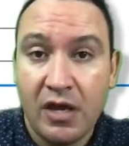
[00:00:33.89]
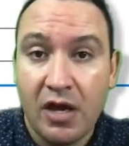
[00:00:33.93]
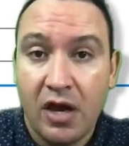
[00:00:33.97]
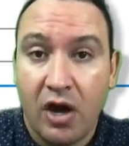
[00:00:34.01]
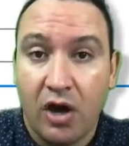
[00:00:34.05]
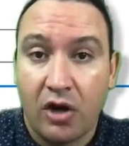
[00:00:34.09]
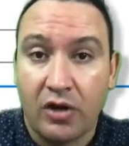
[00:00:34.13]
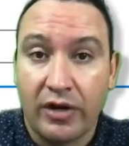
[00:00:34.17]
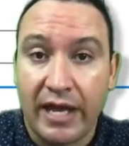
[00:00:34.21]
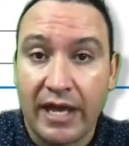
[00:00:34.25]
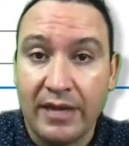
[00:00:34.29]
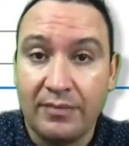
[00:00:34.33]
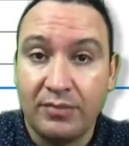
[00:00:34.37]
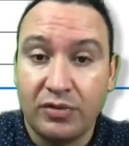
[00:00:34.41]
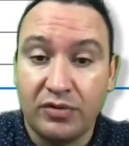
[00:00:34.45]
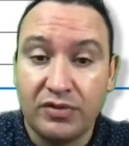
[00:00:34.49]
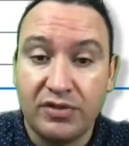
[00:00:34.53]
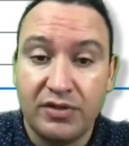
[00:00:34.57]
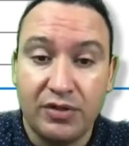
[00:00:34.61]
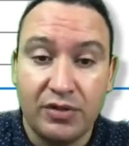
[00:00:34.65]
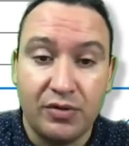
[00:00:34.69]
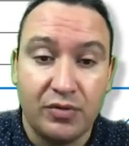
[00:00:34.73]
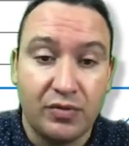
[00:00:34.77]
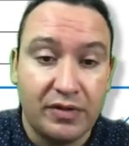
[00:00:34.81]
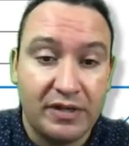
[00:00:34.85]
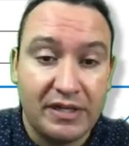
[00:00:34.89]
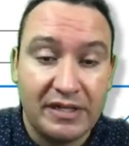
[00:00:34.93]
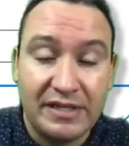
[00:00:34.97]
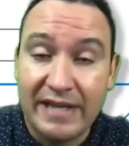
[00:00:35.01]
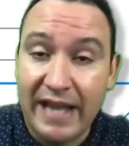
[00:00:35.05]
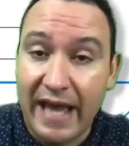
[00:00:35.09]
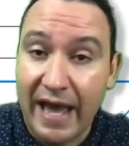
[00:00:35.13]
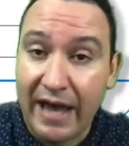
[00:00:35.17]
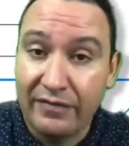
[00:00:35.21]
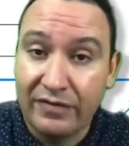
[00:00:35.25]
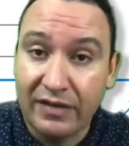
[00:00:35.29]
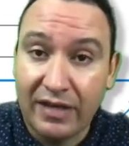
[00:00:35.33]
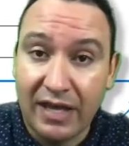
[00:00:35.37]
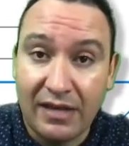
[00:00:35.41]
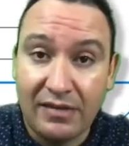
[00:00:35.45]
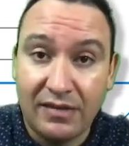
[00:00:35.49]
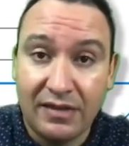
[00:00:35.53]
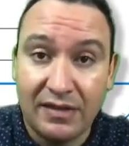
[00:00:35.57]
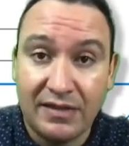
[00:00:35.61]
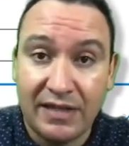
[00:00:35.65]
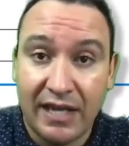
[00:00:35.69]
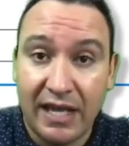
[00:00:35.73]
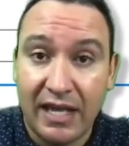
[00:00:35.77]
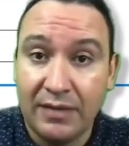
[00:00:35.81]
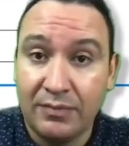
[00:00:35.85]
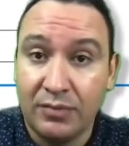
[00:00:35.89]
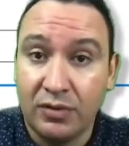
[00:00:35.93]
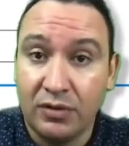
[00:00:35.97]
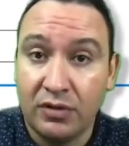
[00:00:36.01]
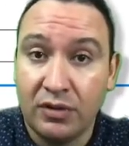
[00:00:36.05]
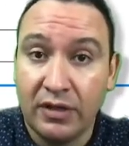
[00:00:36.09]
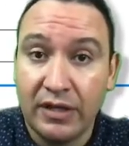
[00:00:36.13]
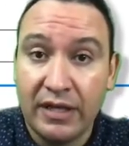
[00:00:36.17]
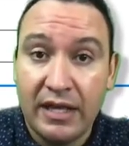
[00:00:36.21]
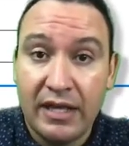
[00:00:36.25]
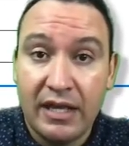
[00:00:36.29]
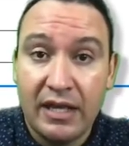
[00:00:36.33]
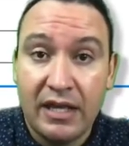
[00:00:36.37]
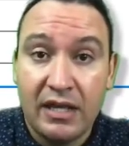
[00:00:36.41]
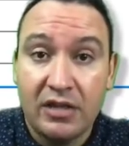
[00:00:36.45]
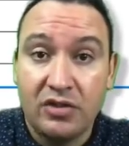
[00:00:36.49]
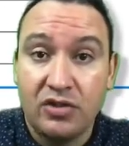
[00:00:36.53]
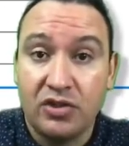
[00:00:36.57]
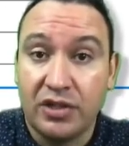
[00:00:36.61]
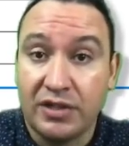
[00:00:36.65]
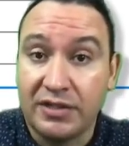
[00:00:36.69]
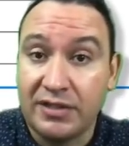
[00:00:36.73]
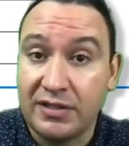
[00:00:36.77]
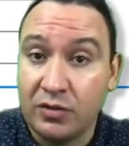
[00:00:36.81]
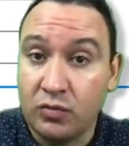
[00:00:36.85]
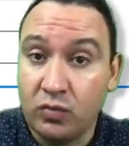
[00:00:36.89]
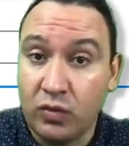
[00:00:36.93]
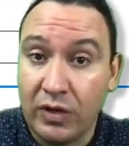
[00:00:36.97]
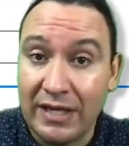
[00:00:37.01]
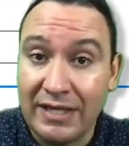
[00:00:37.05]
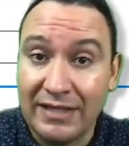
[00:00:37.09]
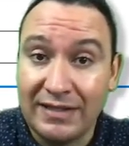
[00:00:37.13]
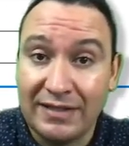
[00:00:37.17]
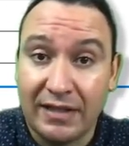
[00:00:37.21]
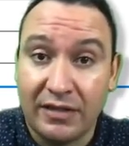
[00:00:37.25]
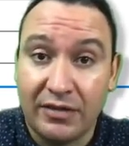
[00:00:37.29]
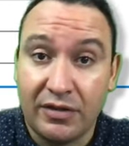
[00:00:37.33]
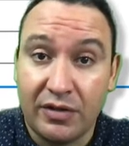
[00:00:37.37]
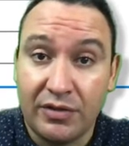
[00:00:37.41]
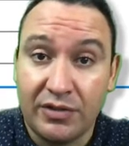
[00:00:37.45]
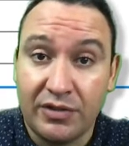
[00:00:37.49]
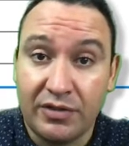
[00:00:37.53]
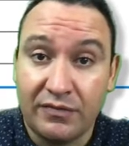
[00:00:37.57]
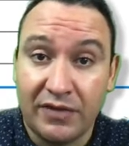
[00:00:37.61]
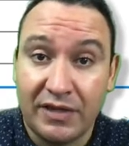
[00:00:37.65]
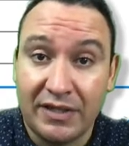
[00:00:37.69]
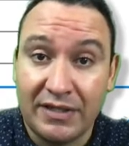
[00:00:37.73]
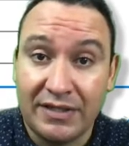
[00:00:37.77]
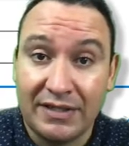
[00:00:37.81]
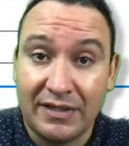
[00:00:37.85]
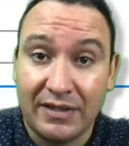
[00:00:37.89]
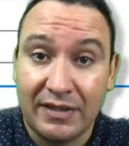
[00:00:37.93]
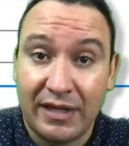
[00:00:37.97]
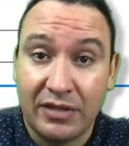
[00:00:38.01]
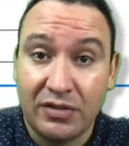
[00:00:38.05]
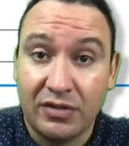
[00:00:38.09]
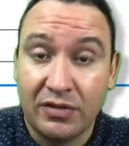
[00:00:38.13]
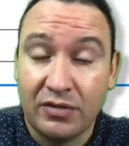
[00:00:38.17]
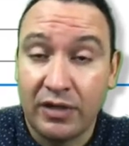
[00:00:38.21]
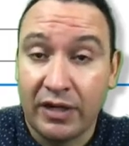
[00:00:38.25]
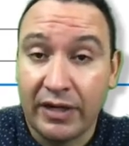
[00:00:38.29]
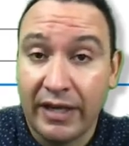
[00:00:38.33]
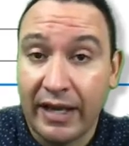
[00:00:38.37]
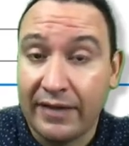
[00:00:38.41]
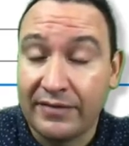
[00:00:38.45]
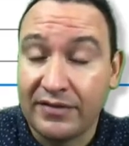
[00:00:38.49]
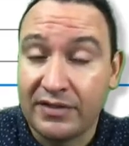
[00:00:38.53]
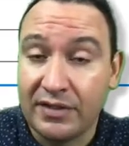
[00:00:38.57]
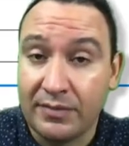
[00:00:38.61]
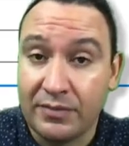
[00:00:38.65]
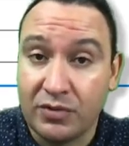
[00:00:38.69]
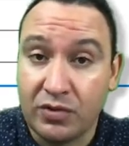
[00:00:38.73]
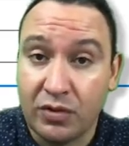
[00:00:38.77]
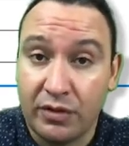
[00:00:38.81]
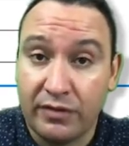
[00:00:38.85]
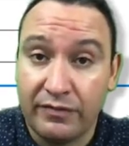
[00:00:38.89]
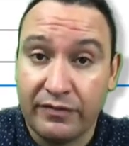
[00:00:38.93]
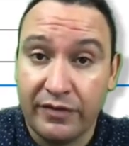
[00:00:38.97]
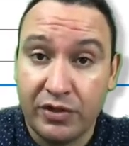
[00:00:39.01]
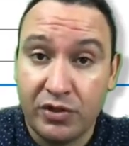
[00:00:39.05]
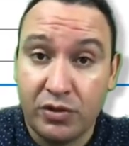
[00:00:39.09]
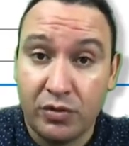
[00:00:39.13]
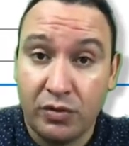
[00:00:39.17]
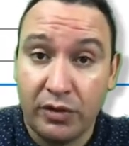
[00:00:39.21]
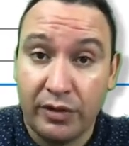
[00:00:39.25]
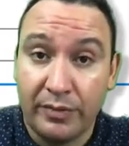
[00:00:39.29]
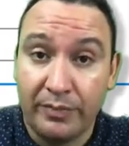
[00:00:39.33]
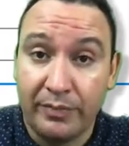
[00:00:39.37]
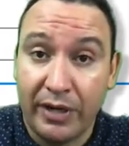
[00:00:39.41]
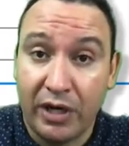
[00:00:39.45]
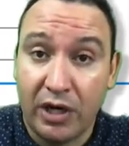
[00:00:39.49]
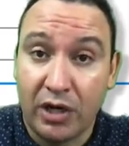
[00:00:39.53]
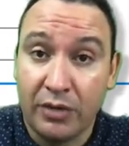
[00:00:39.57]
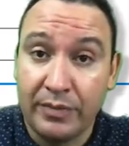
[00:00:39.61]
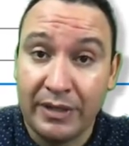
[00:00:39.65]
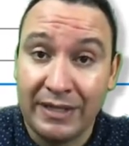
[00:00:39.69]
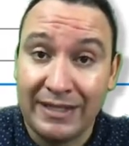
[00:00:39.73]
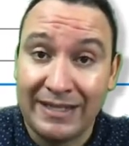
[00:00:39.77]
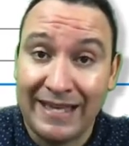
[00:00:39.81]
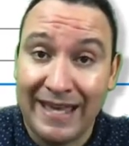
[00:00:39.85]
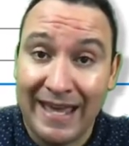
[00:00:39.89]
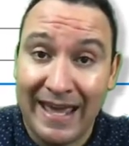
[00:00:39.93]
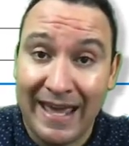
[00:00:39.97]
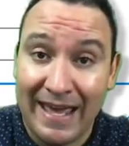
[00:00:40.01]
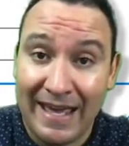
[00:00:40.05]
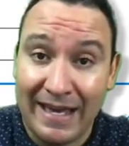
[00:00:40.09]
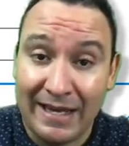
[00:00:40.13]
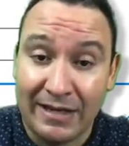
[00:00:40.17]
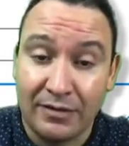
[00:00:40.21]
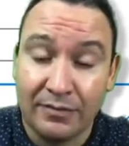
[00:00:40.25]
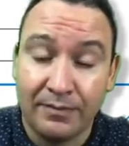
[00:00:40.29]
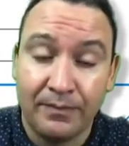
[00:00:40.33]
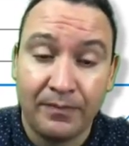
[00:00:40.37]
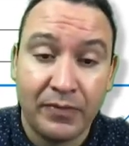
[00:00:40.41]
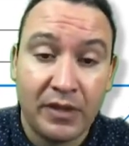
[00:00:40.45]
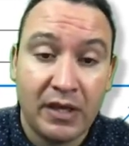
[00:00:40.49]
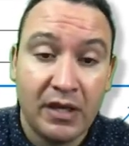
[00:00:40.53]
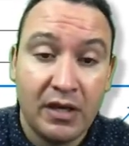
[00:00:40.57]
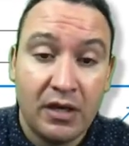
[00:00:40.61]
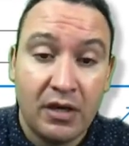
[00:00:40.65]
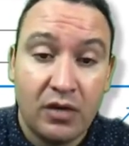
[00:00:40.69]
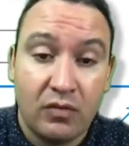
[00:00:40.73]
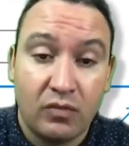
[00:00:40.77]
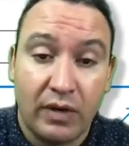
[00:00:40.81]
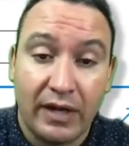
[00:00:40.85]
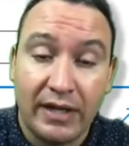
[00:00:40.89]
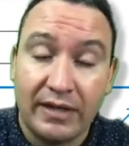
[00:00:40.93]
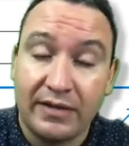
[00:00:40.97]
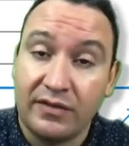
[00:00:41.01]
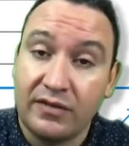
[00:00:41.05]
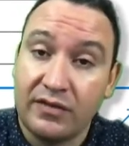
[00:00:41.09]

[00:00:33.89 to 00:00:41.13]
are able to navigate the table just in ways that those of us that do not have some sort of visual impairment can, right?